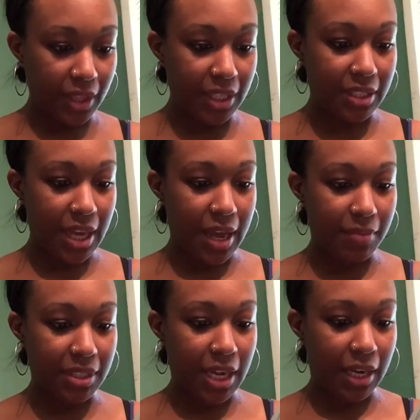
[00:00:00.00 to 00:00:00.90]
This time
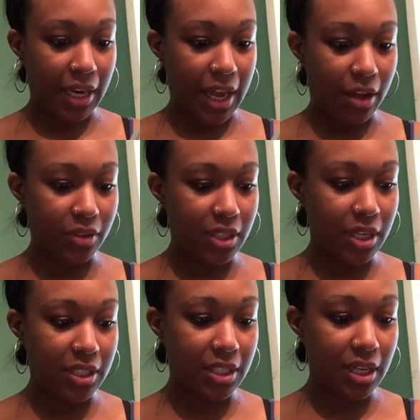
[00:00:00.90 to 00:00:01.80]
is not allowed to
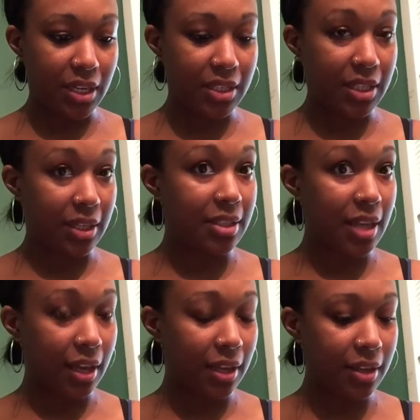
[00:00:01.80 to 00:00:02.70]
exceed 6
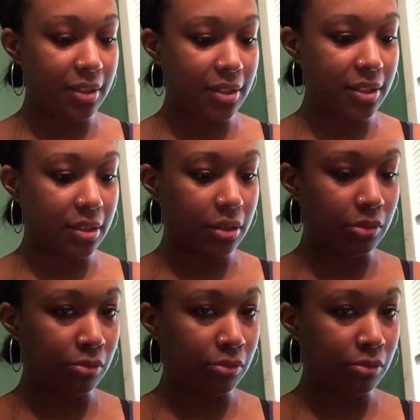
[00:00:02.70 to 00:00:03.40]
seconds.